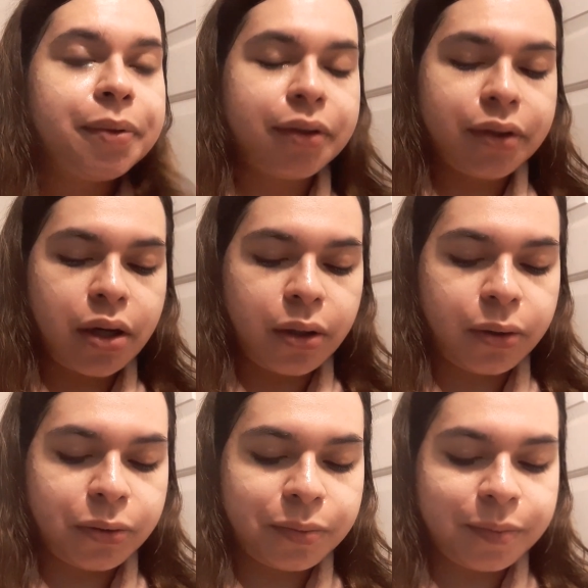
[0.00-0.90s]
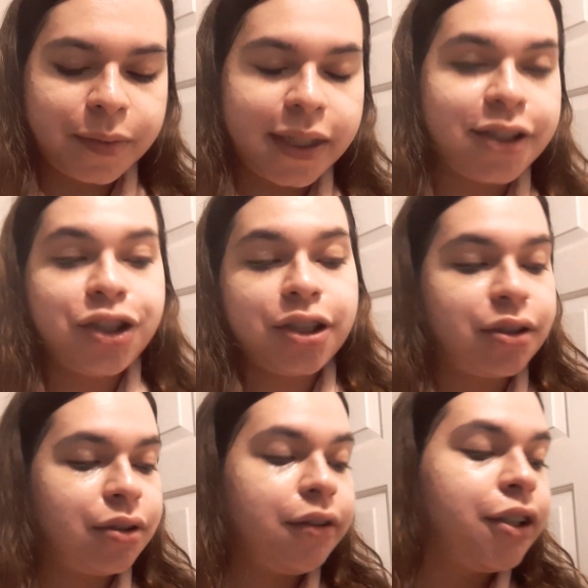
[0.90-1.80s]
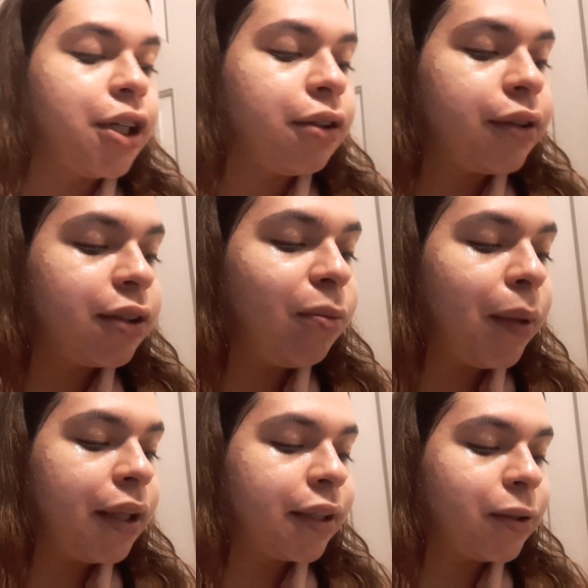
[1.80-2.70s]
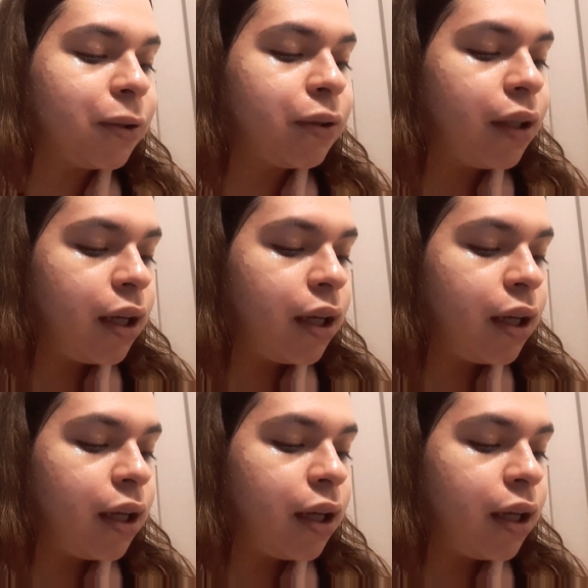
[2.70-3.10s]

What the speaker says: So it's just, you know, little by little